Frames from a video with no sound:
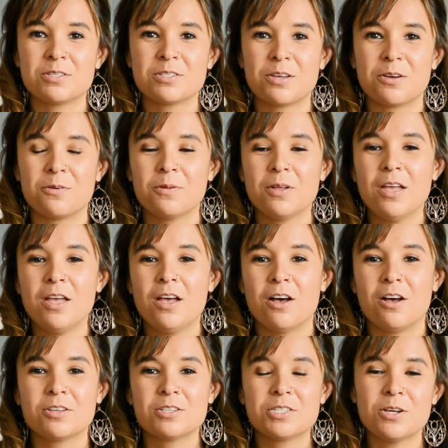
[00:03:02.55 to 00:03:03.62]
So
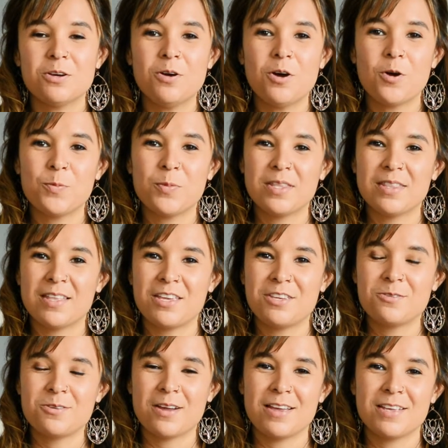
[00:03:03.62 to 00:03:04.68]
also hoping that
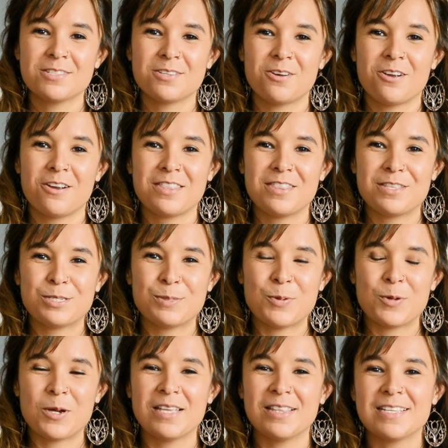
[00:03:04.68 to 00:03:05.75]
you guys are at this
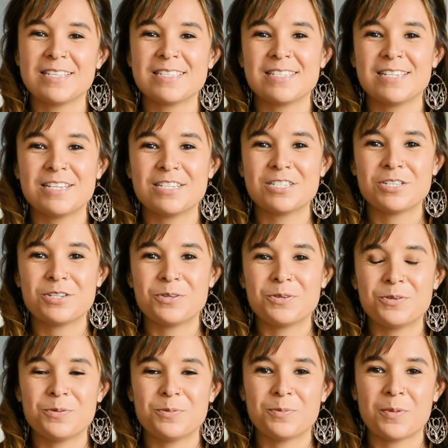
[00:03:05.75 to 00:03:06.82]
point listening
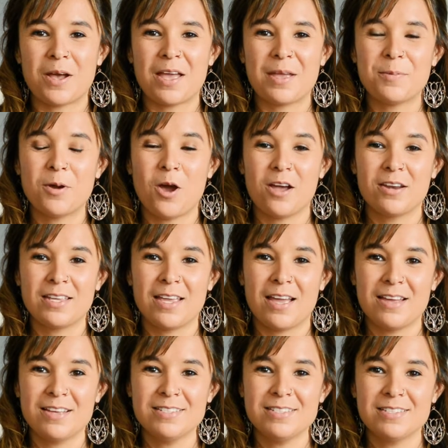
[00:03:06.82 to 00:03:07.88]
to my
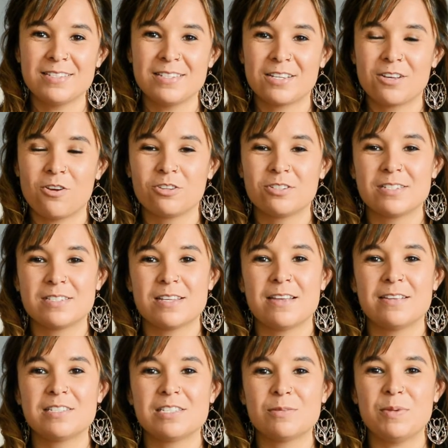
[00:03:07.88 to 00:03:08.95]
podcast called
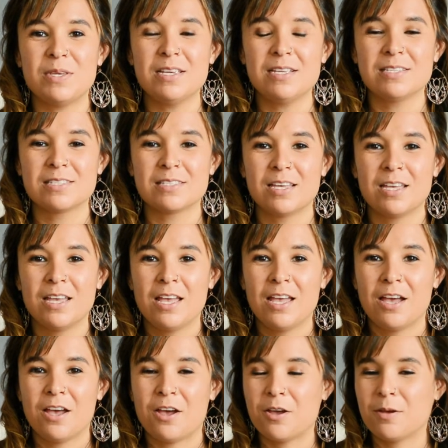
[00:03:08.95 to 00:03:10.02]
Design Speaks.
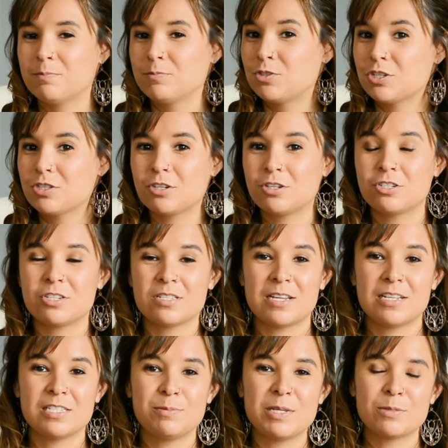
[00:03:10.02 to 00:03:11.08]
Just search
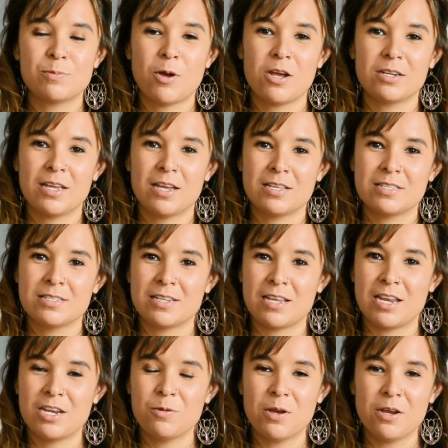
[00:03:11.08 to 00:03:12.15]
Design Speaks podcast
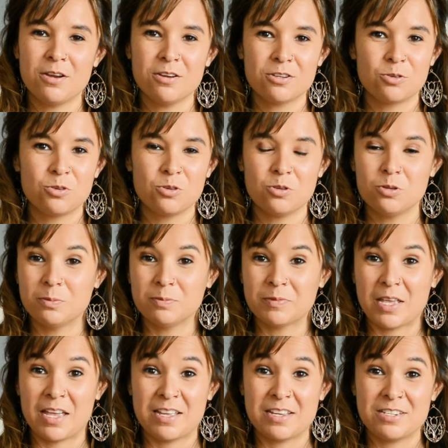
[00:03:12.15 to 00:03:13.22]
anywhere, Google,
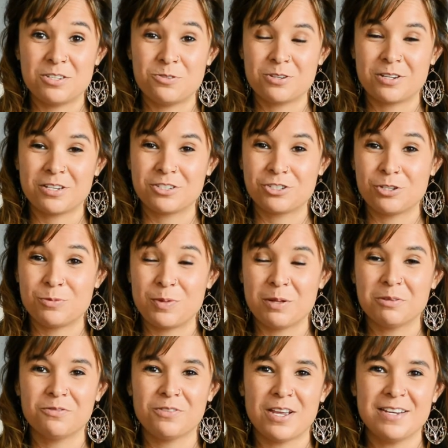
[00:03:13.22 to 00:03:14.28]
and you should be
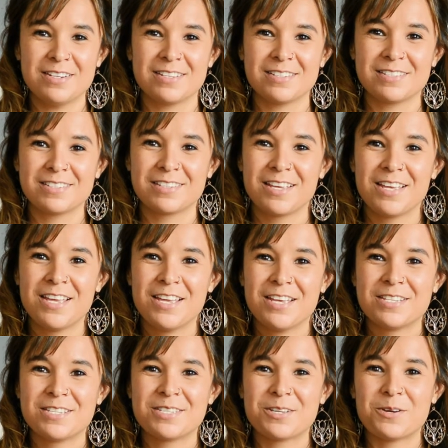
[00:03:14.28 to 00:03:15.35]
able to find us.
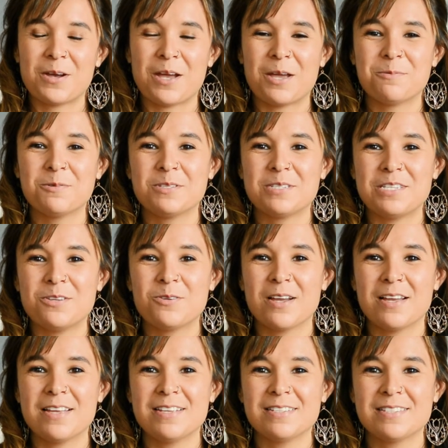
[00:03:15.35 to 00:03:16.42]
So I will see you
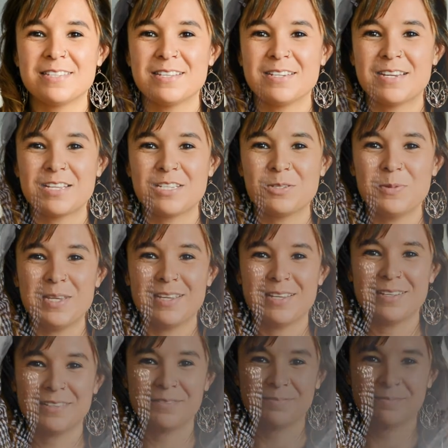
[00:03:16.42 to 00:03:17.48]
guys next week.